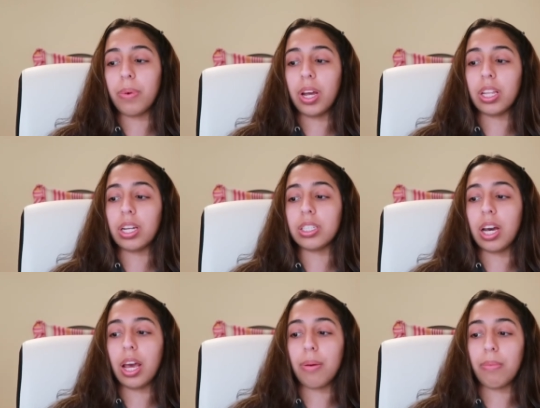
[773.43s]
By that
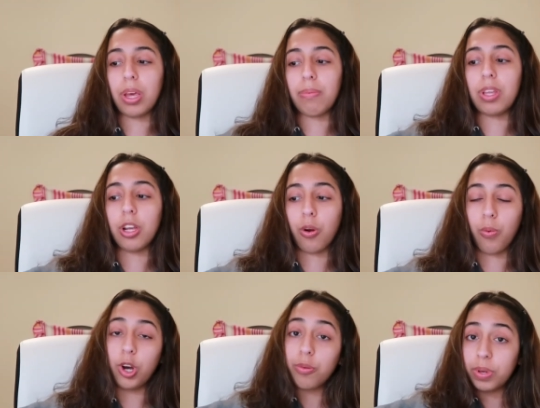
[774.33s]
time, maybe there
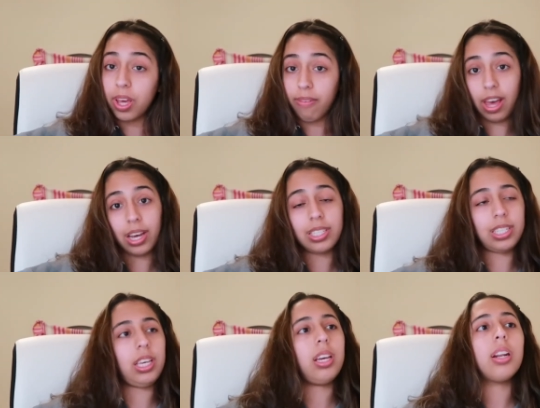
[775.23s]
will be a
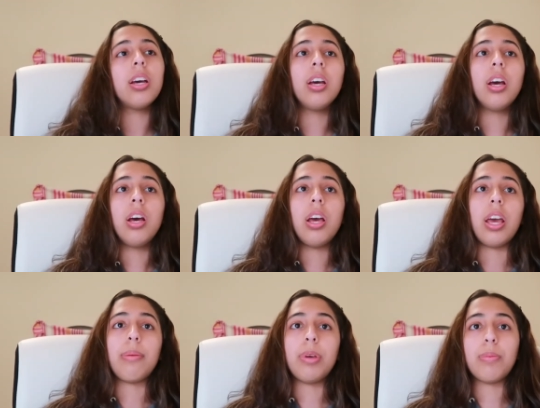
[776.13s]
vaccine
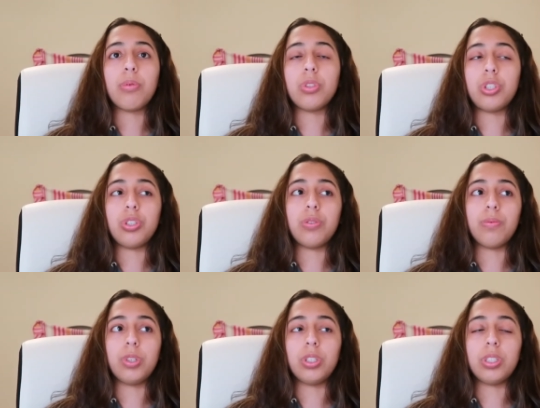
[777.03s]
and people
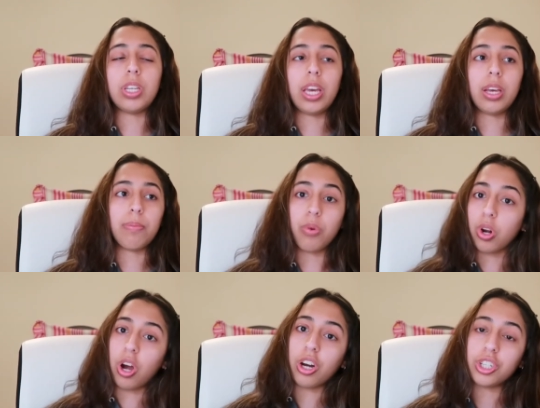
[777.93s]
will take
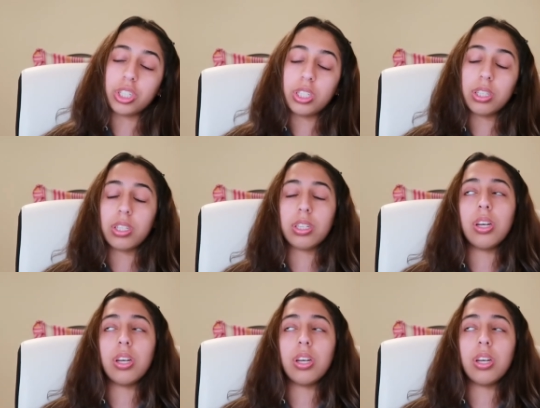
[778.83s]
precautions.